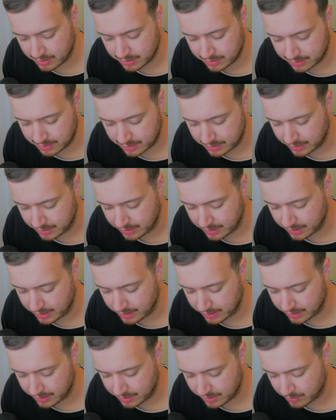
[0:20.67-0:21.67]

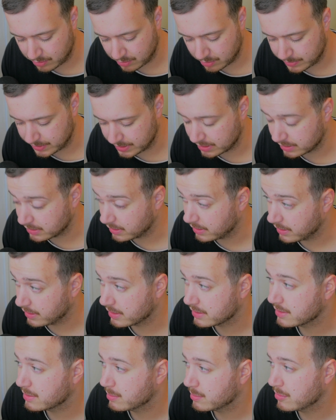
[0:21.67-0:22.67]
Today we'll be looking at
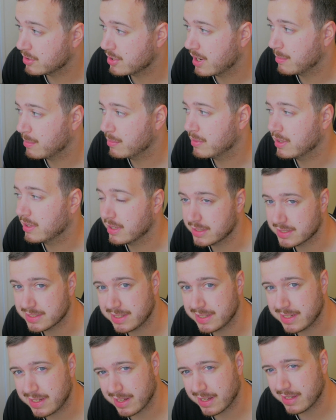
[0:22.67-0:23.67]
some Japanese
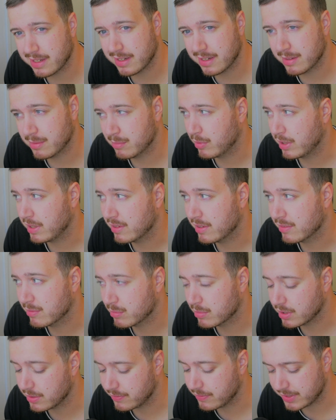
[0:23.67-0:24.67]
yen. We have
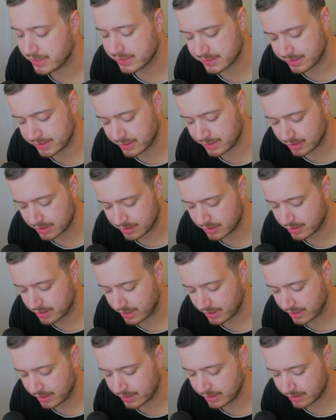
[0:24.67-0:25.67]
previously looked
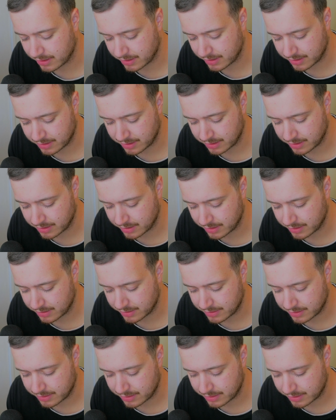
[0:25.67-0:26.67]
at
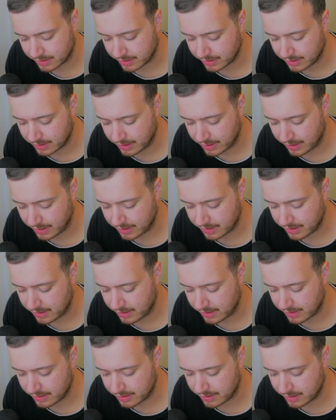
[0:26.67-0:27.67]

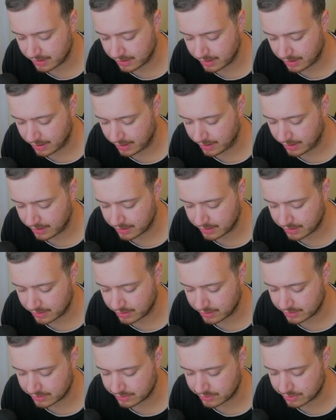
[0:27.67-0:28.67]
Canadian and
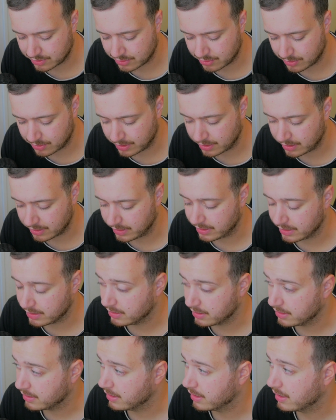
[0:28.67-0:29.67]
Australian
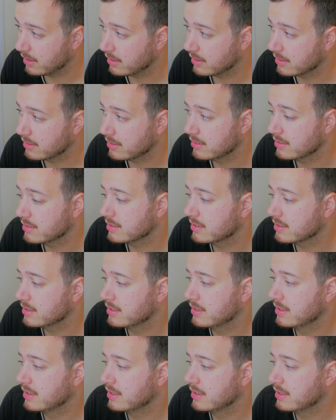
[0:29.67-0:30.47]
dollars.